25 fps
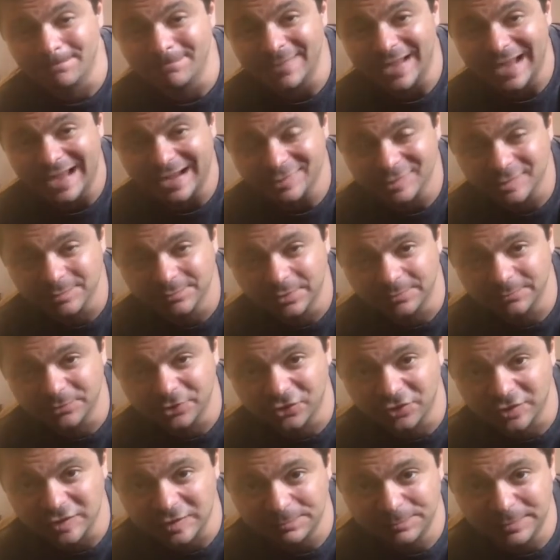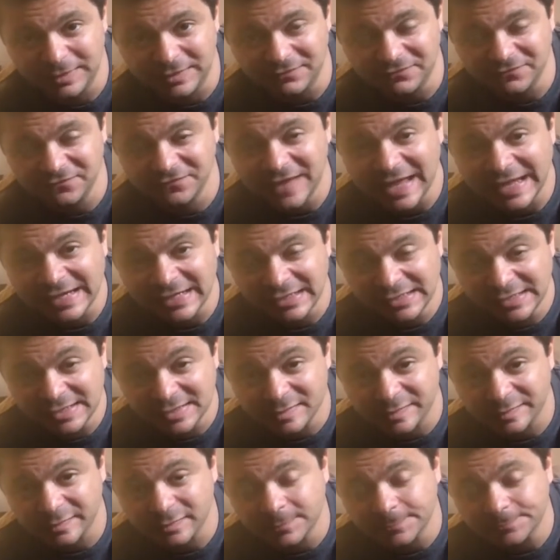maximum crispy
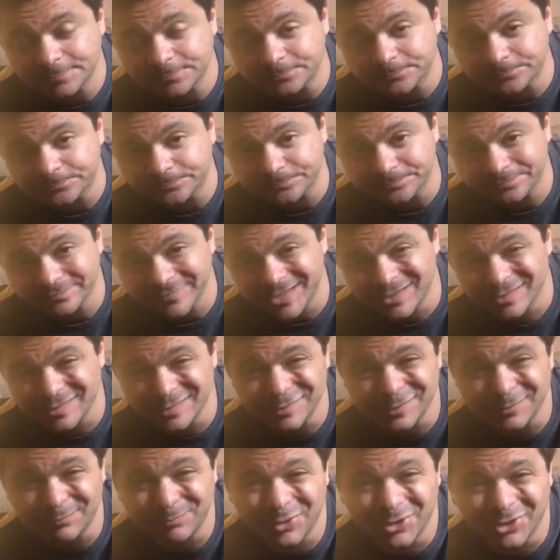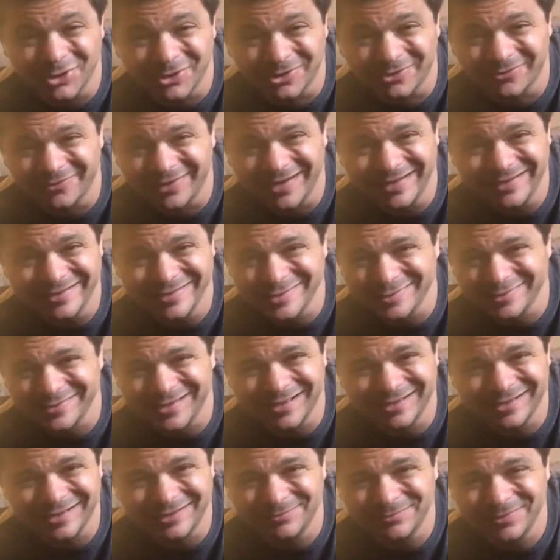fattiness. Because it's a burger, right? It's
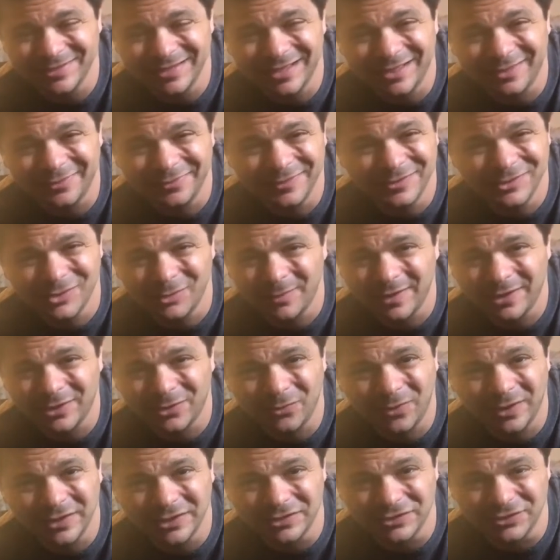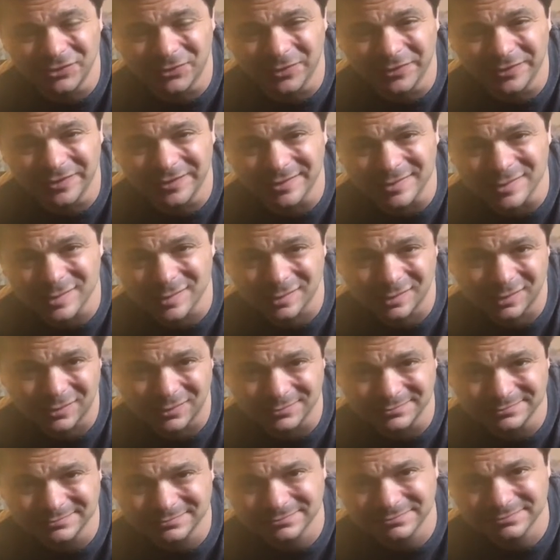not gonna be healthy no matter what you do with it,
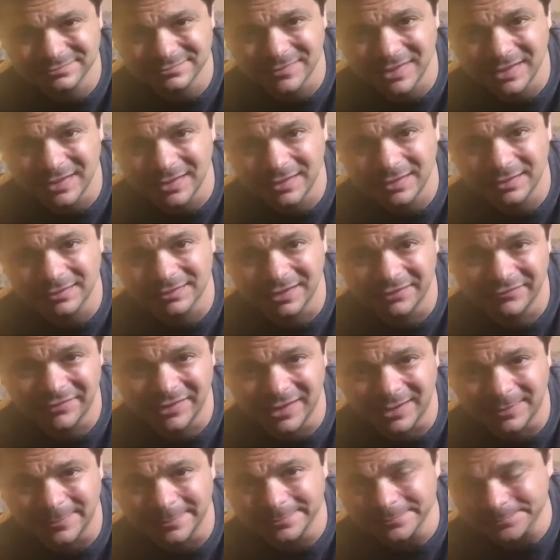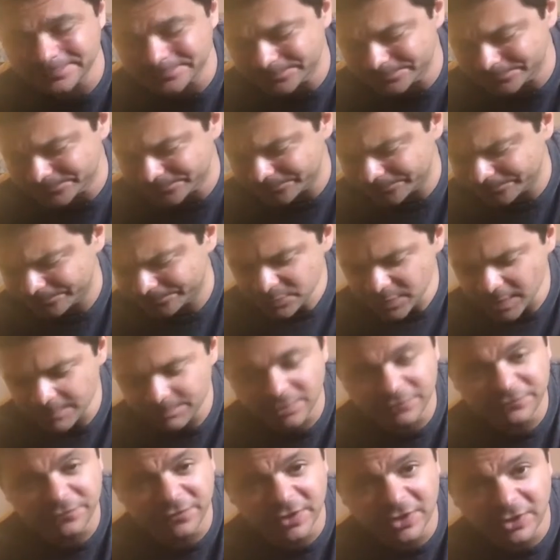so live it up.
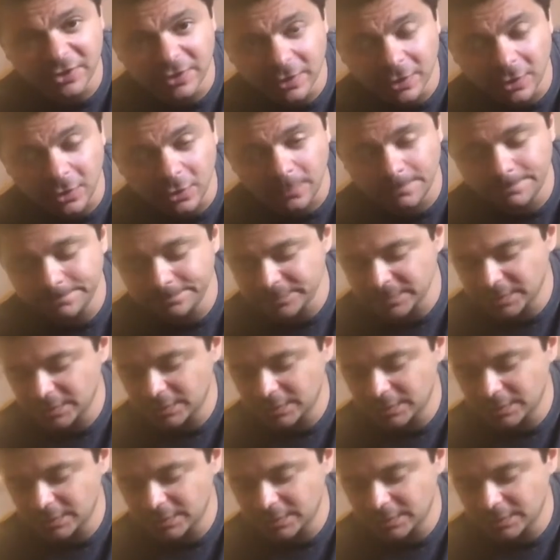But for here at home,